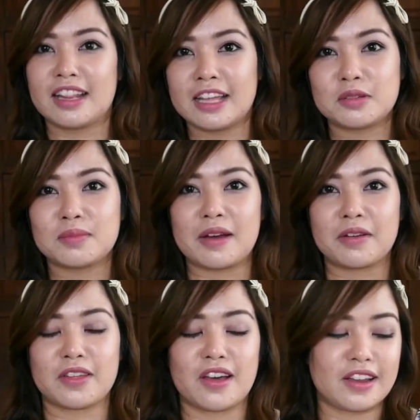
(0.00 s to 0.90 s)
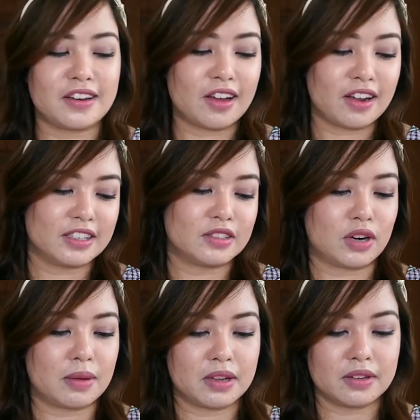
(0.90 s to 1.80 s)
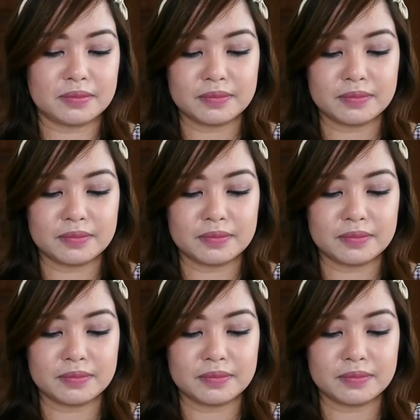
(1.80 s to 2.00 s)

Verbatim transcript: I like to marathon on a drama.